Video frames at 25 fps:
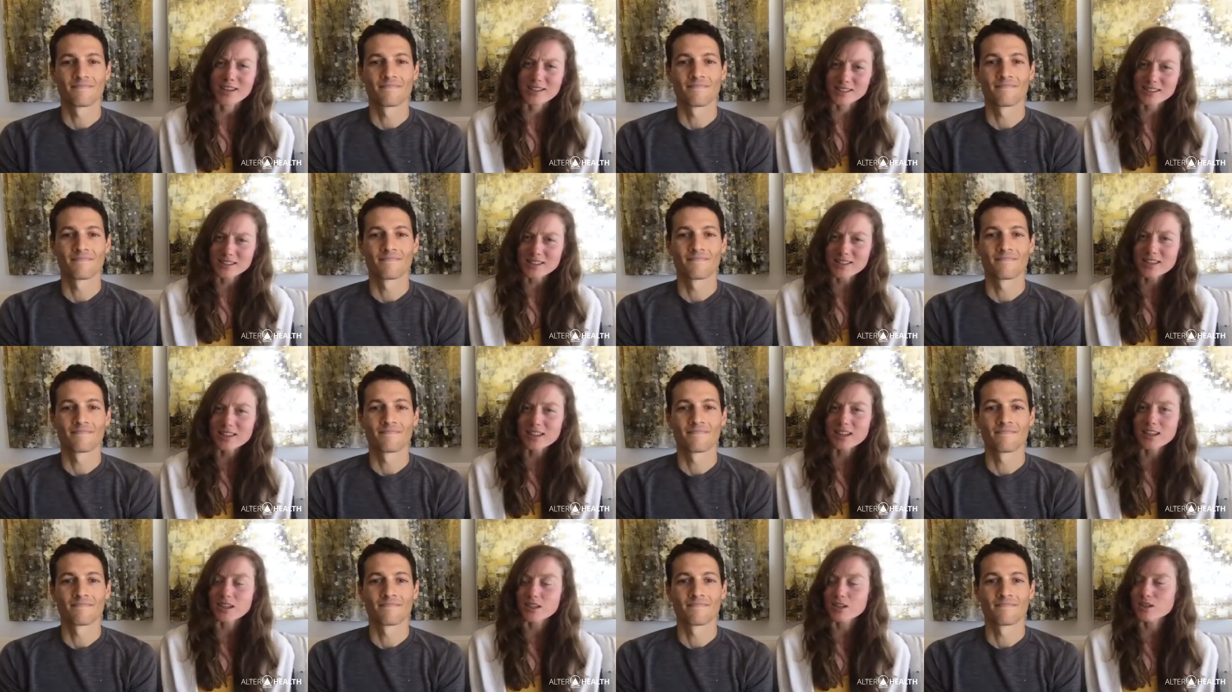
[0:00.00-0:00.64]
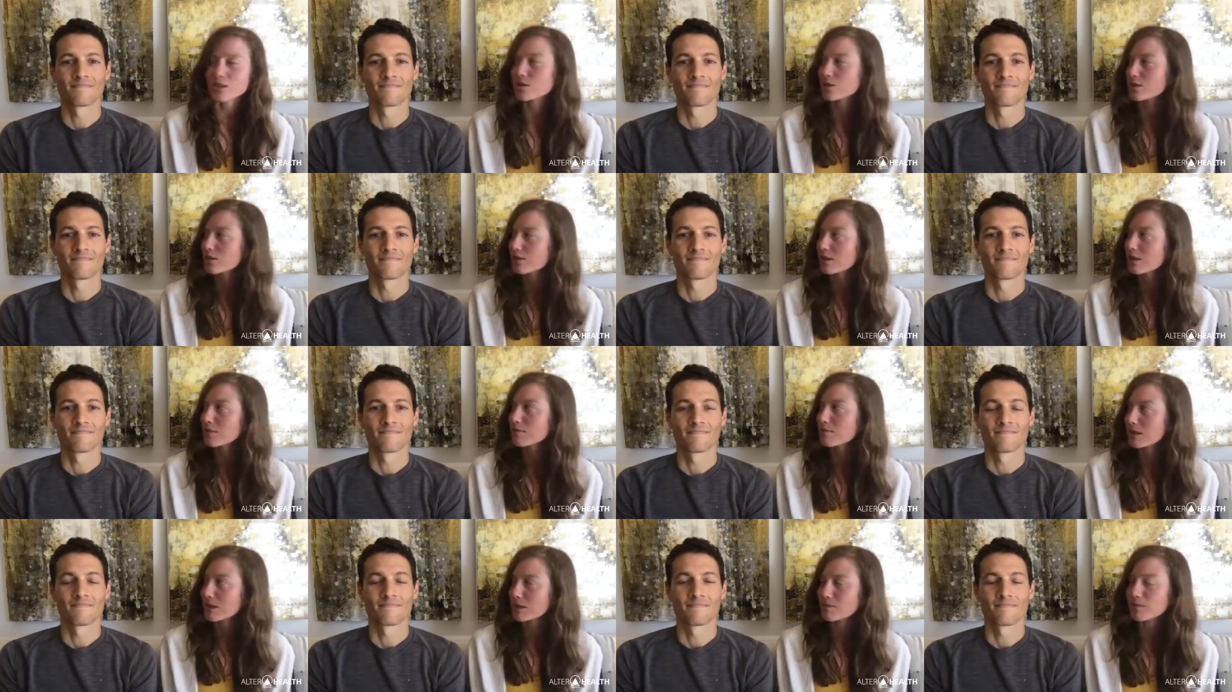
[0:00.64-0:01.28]
Speaker 1: isn't the issue
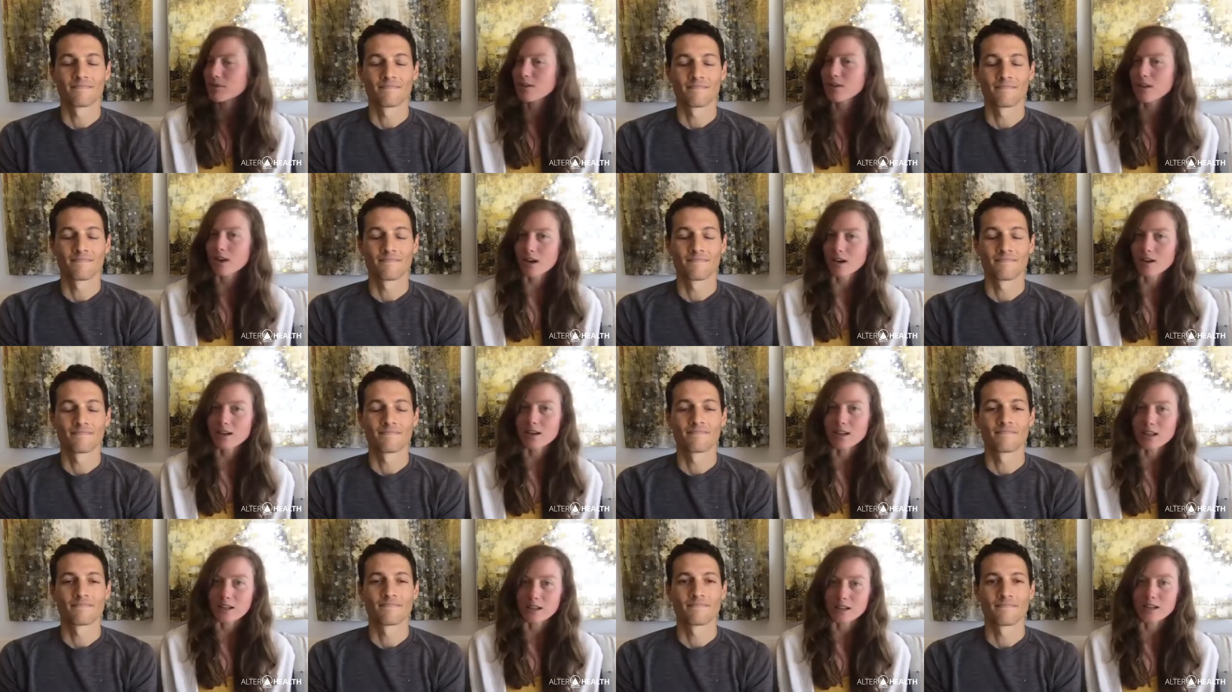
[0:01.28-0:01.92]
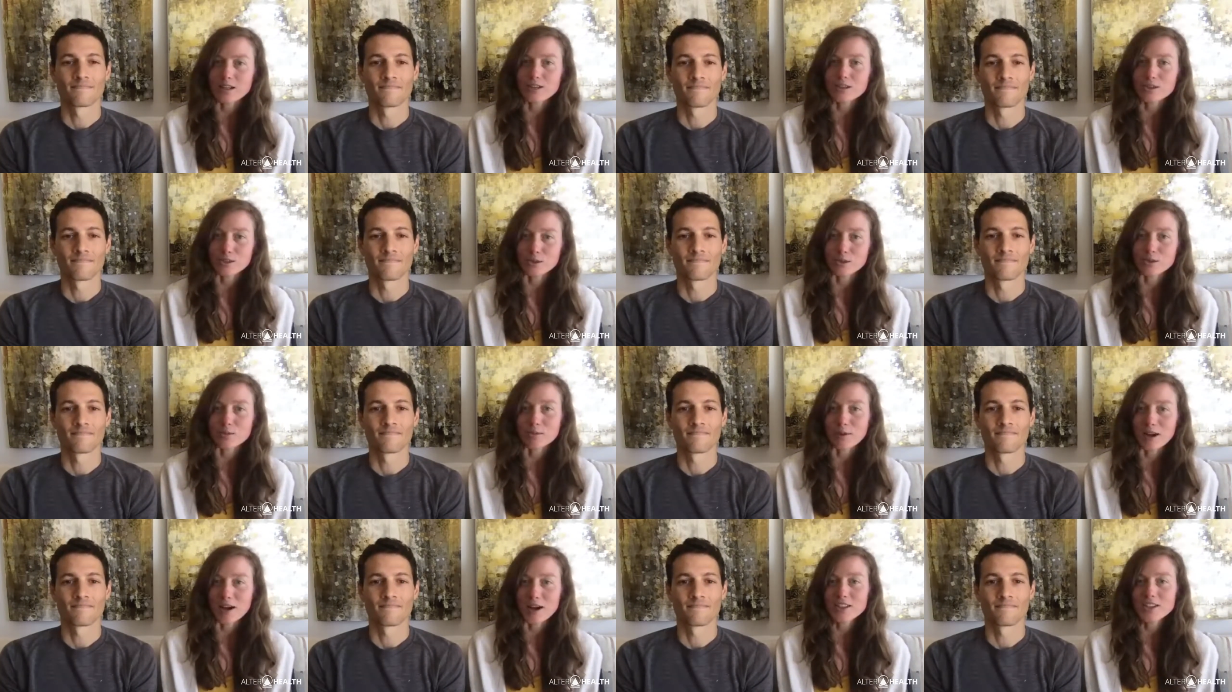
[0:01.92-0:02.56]
that people are eating too
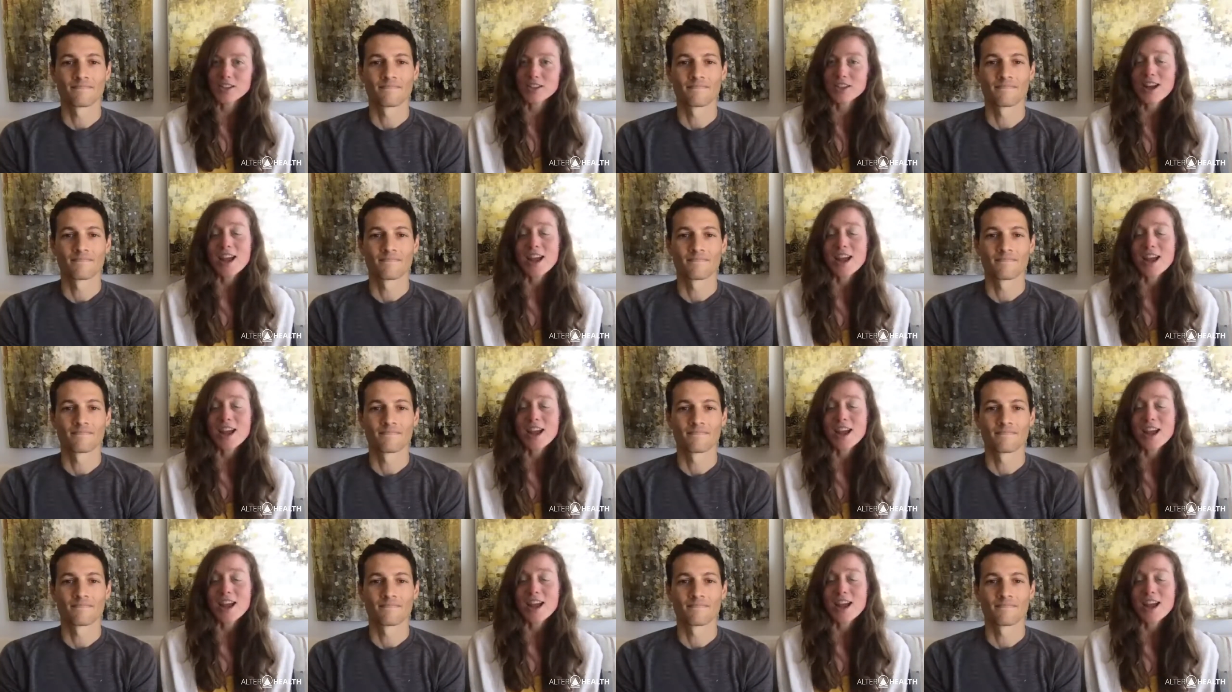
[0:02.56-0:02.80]
much?